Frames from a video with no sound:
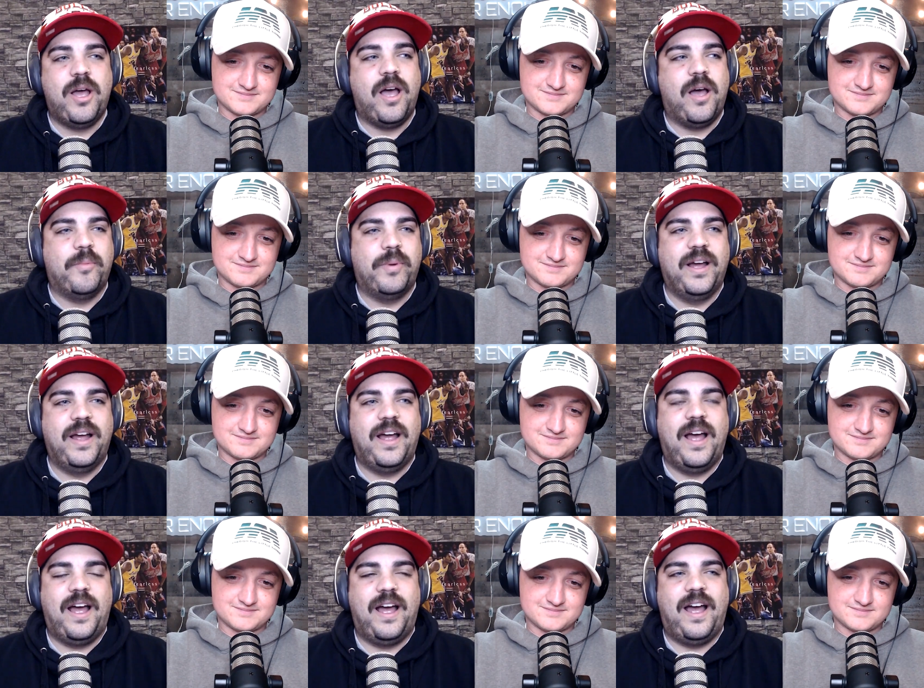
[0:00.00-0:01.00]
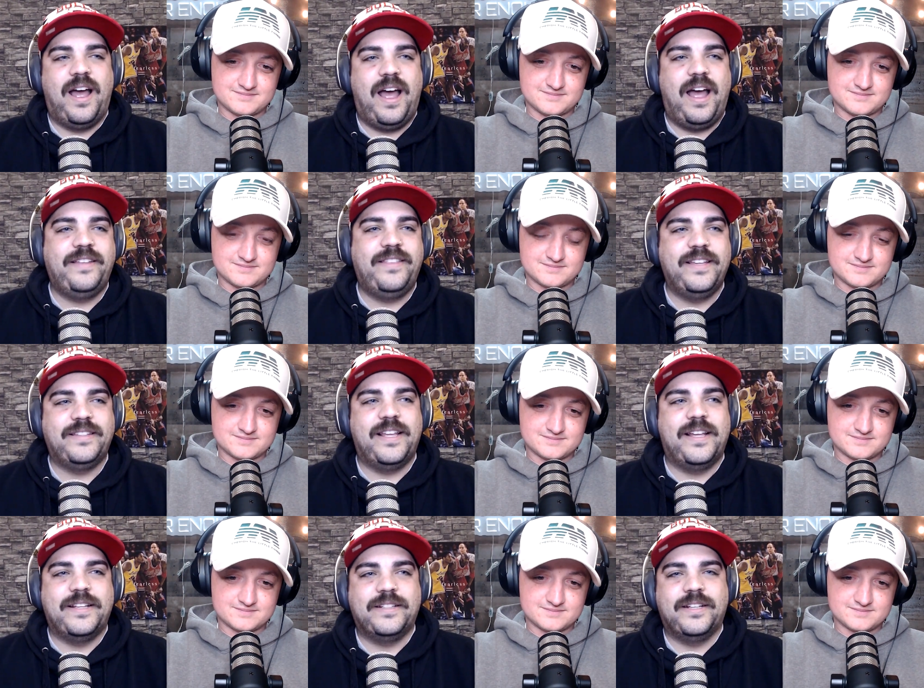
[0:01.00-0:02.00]
Speaker 1: But I think
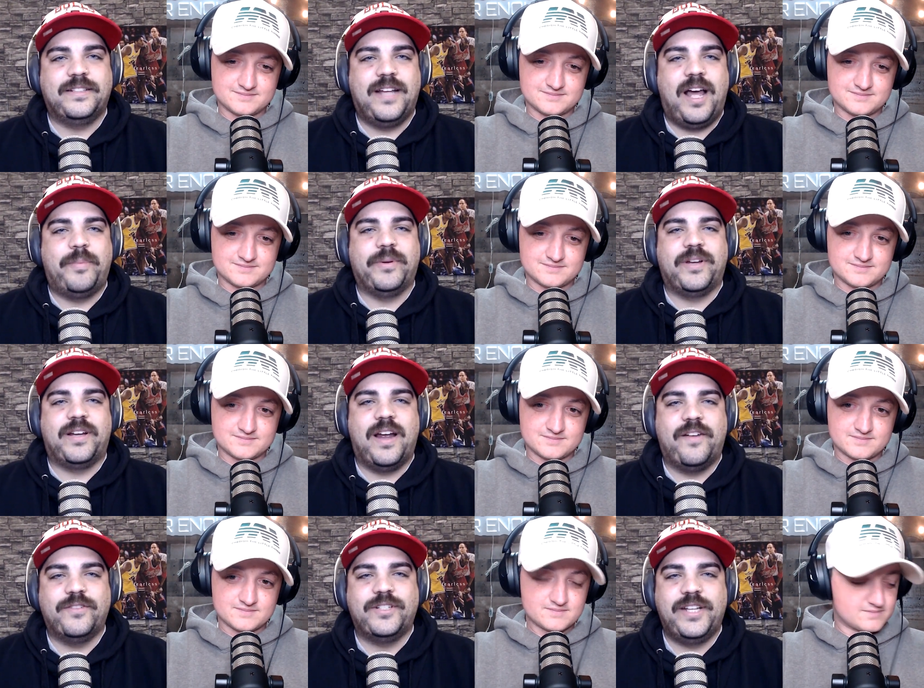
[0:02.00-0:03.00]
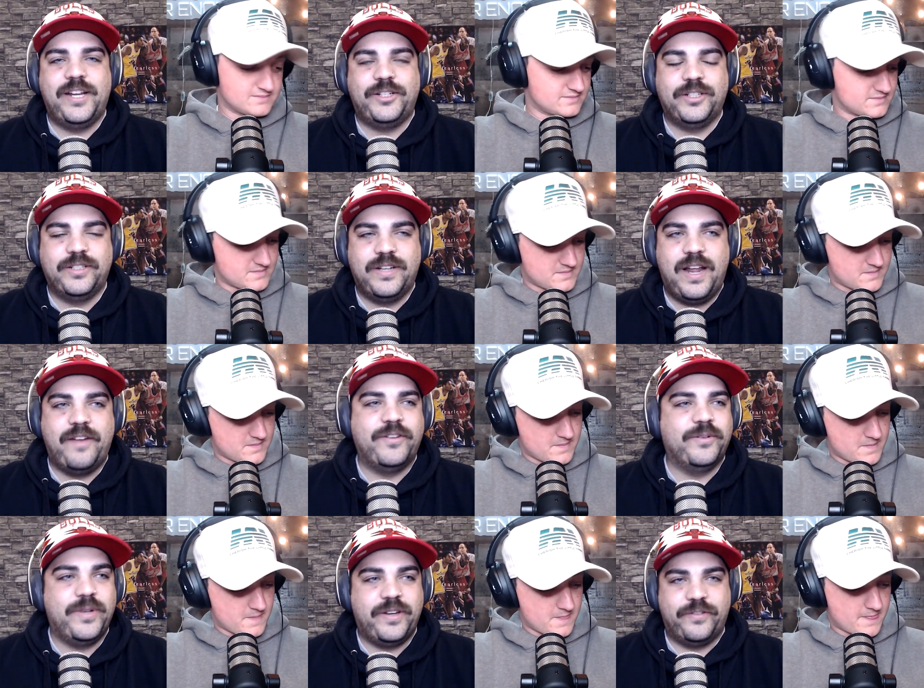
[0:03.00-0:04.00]
that the topic of conversation every
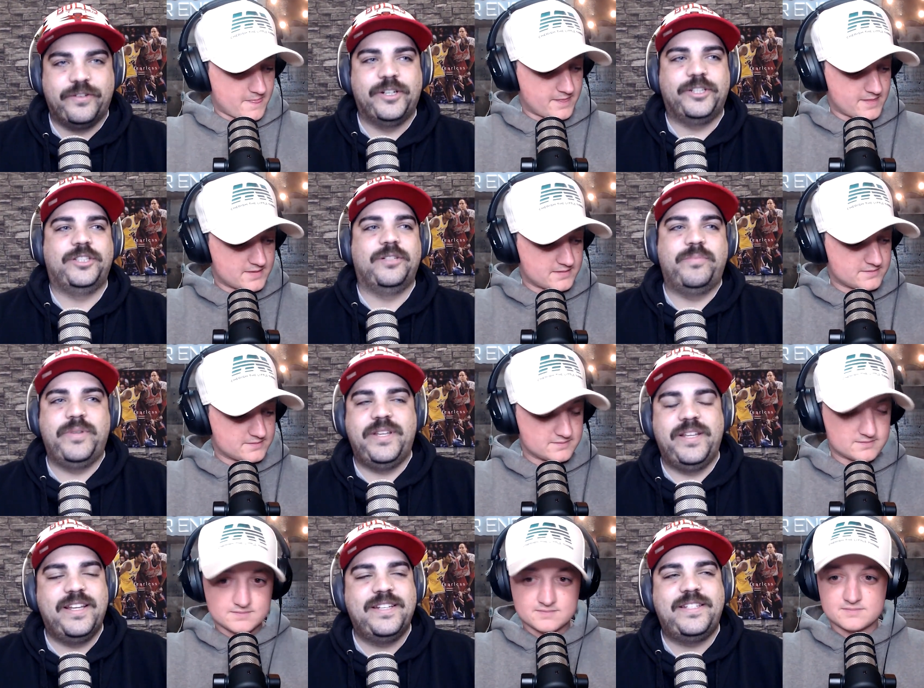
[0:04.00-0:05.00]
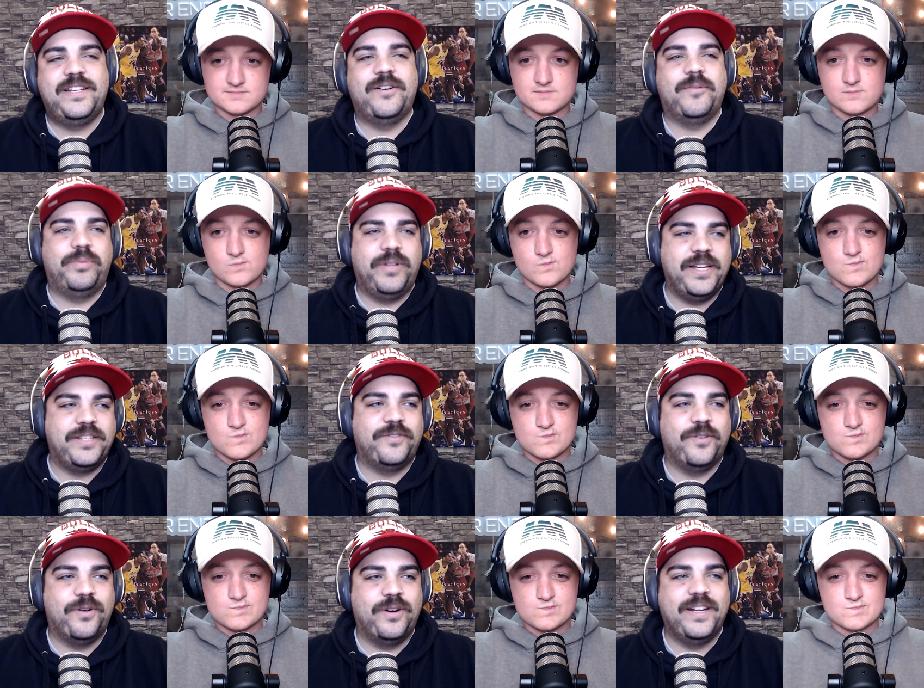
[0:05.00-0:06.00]
week for us should be: Is there a place
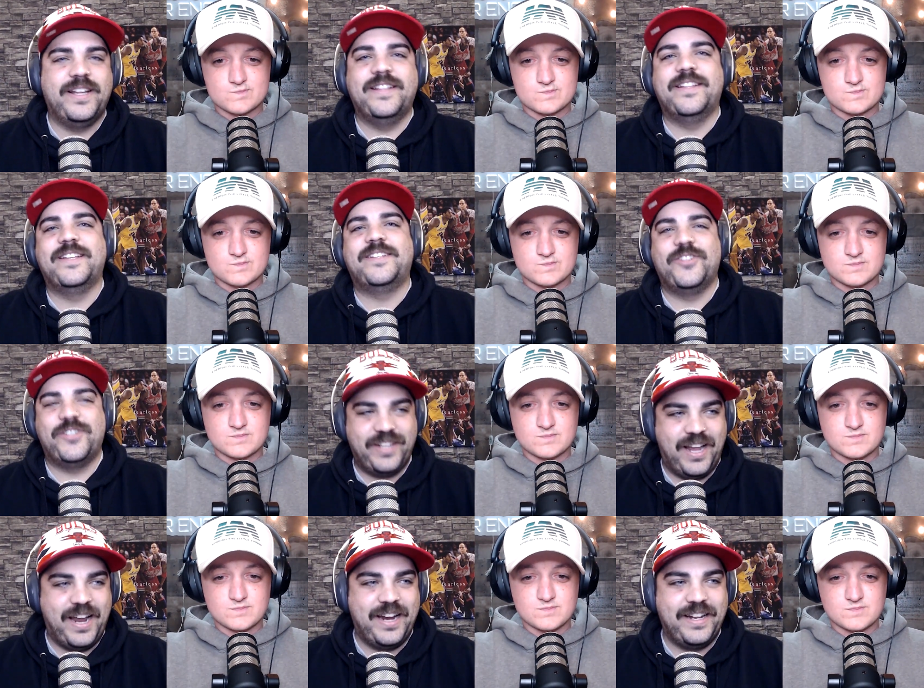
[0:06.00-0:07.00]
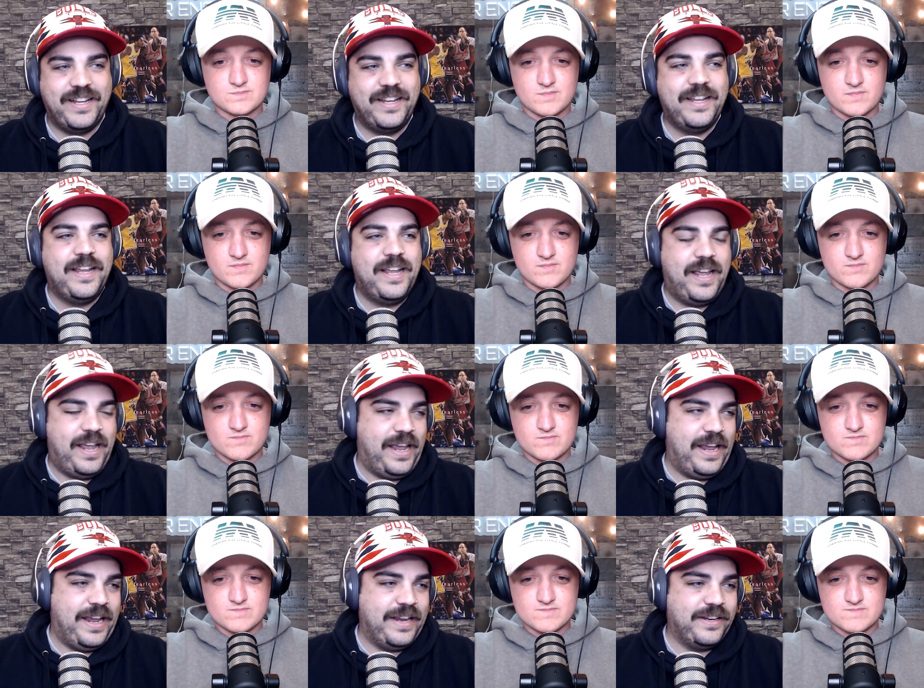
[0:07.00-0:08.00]
for it in this society?
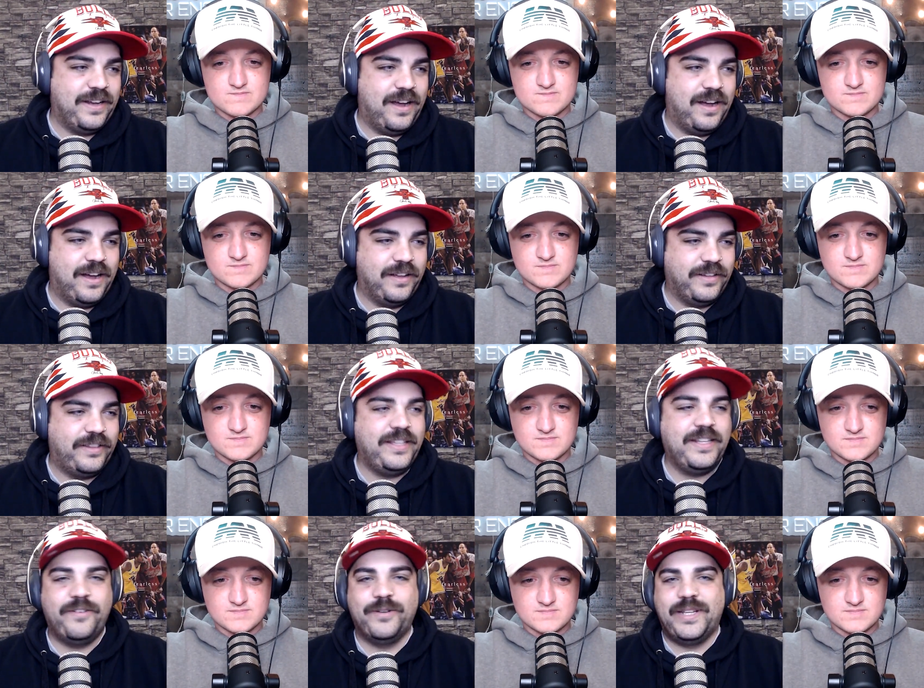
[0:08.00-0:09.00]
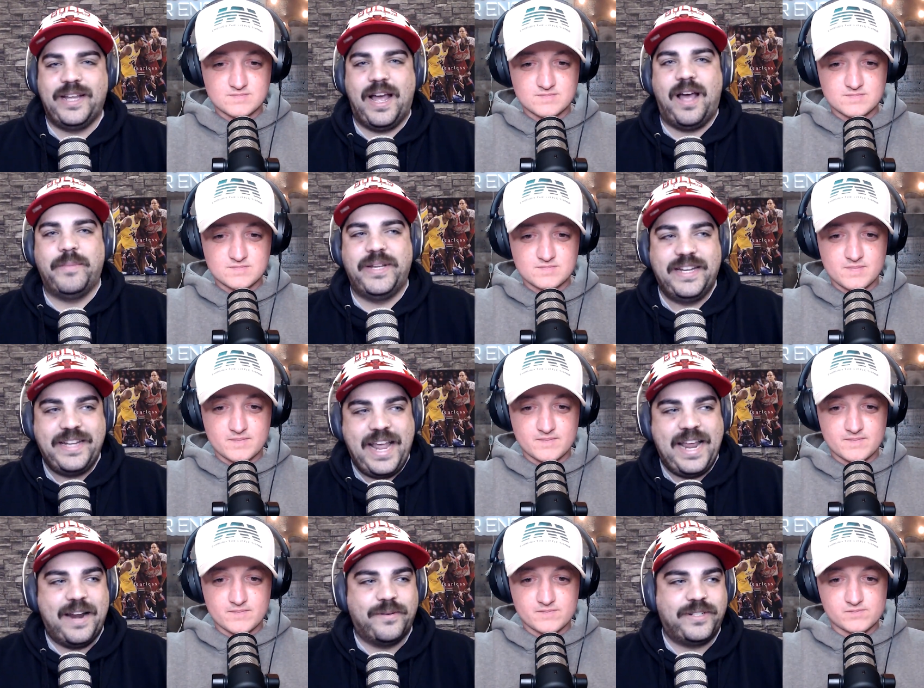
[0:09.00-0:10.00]
And uh, the thing that really got me
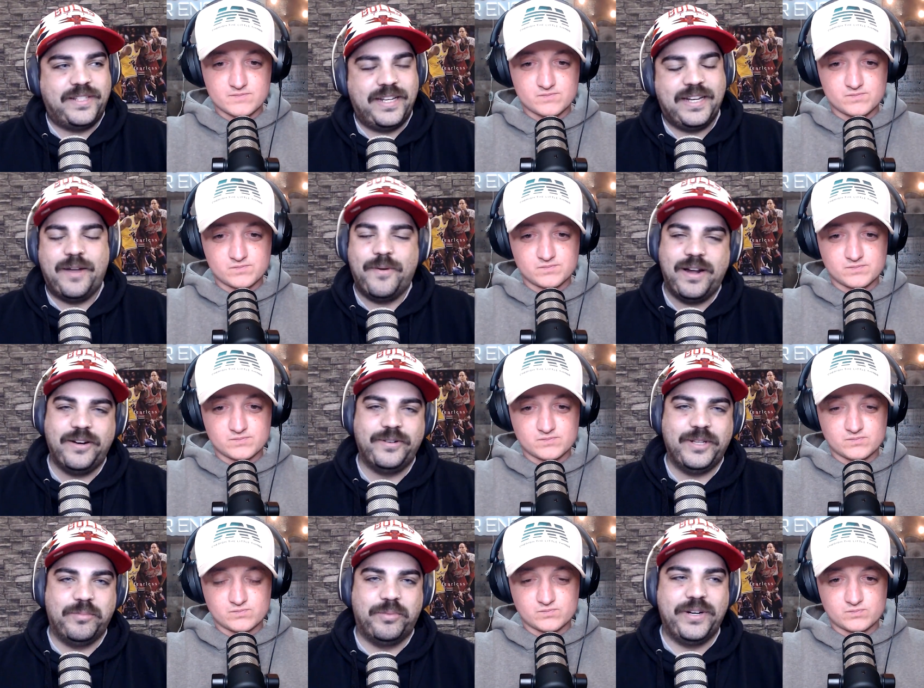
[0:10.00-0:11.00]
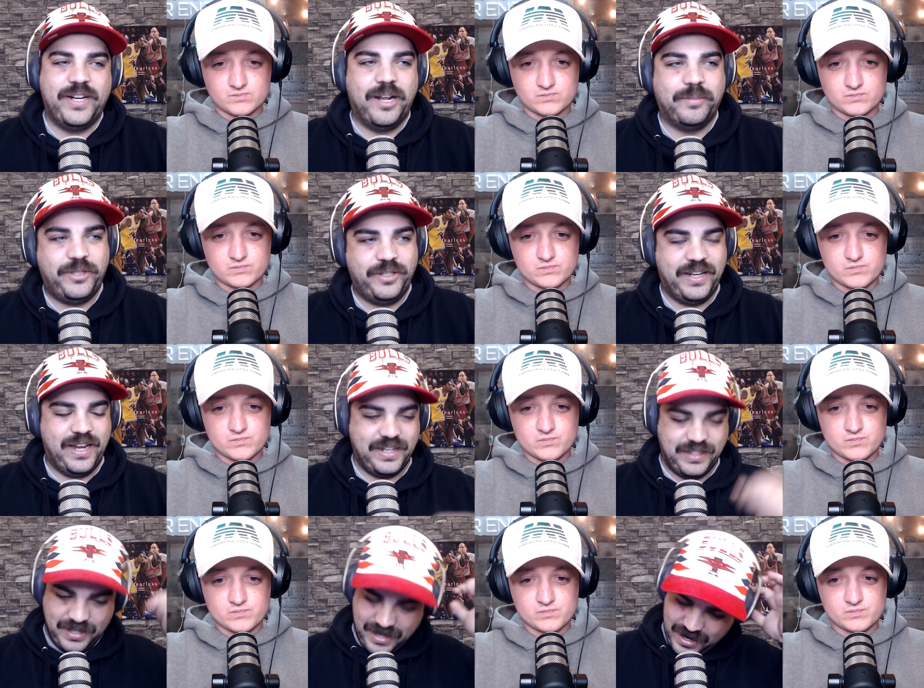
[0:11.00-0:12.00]
today, and I was thinking I want to really bring it up to you
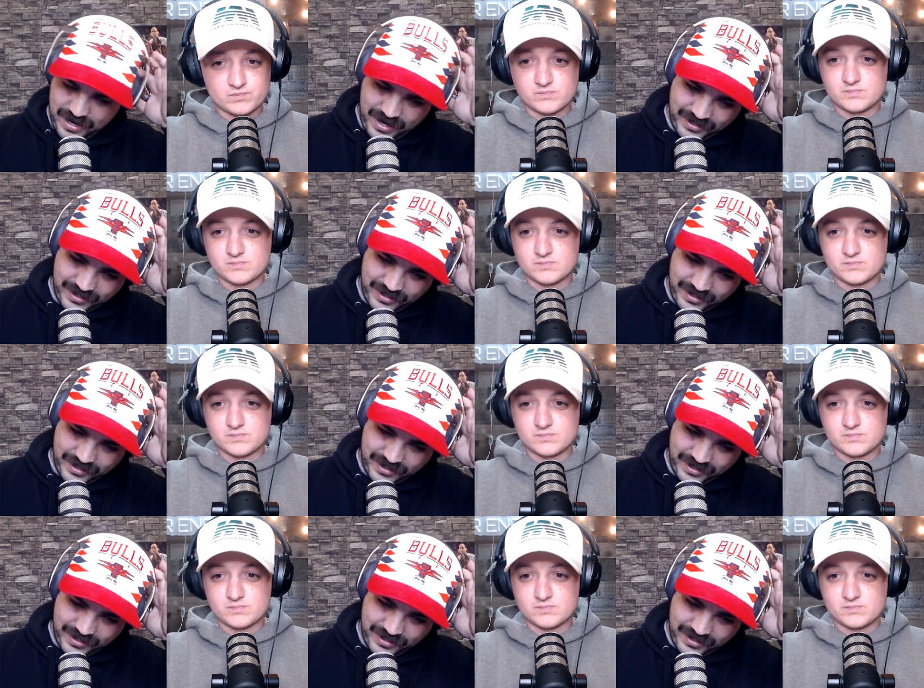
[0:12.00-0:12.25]
guys and